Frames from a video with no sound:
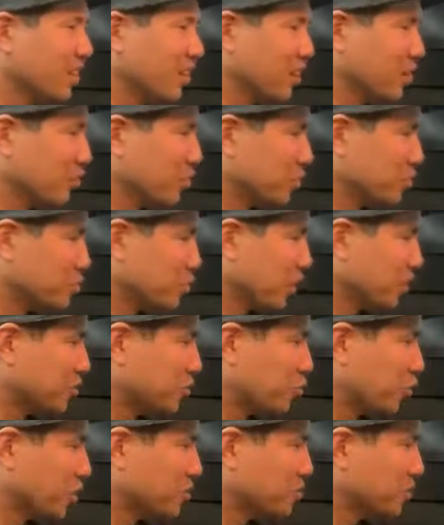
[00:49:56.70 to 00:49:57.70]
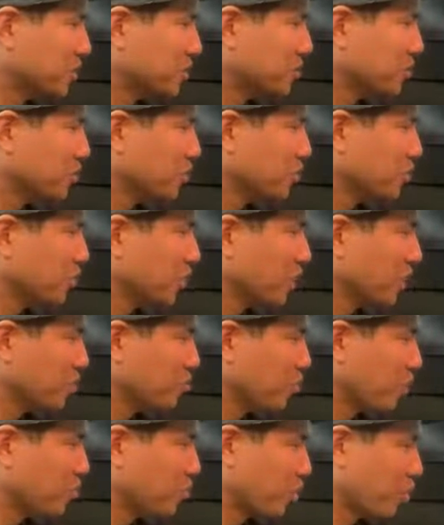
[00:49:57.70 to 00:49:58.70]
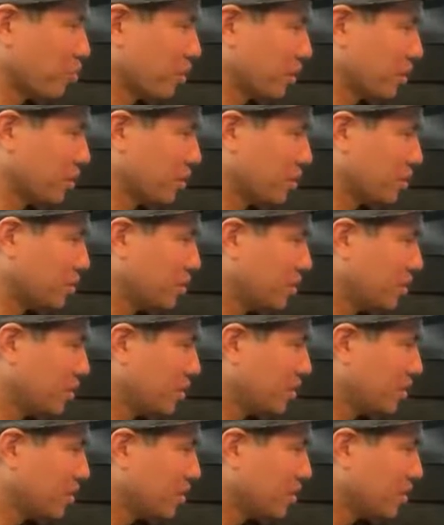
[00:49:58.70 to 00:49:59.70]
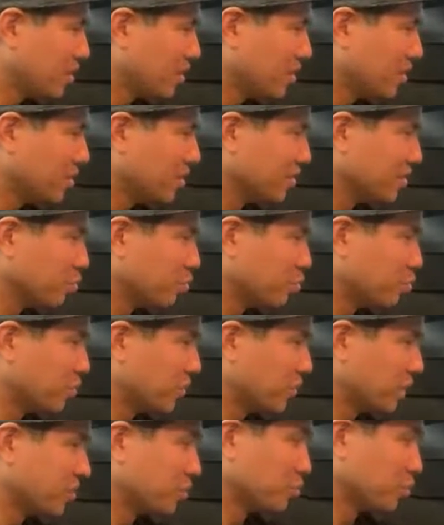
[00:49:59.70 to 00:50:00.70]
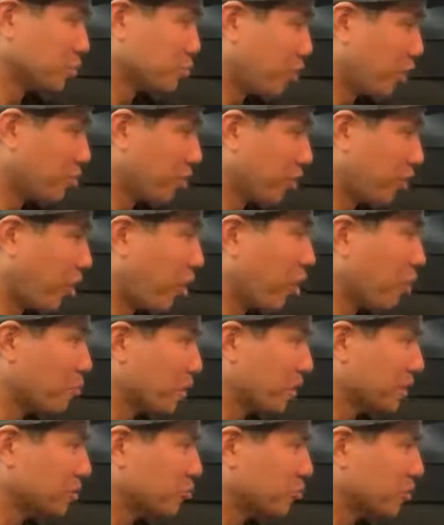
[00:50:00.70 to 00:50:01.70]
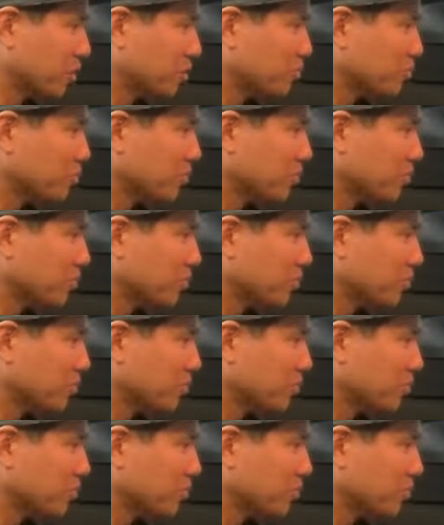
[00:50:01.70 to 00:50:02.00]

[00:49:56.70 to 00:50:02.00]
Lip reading: There's been trips too, me and my brother. This was probably our best trip,